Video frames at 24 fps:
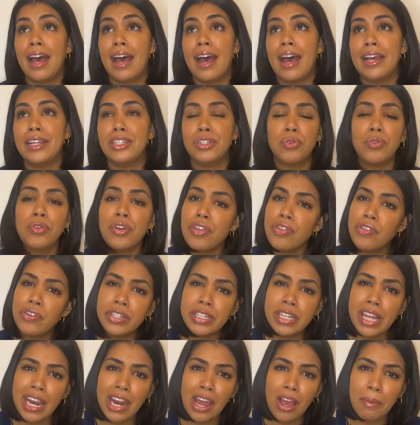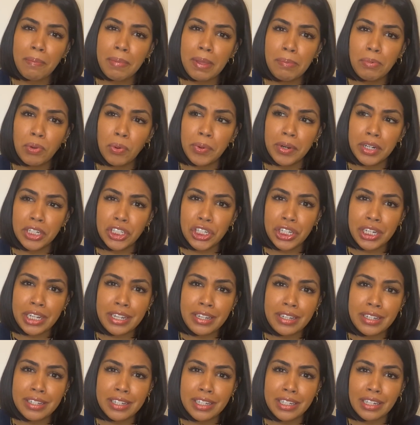I don't understand how people wear
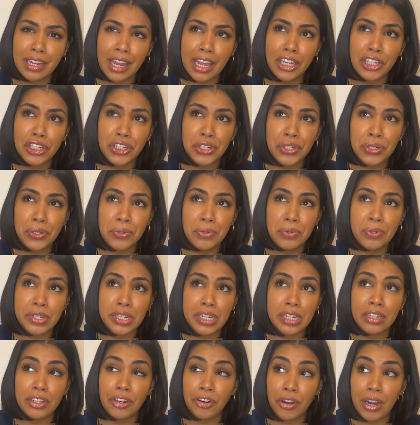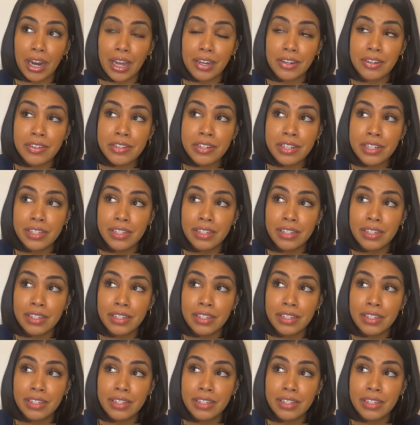jeans and like shoes in their house.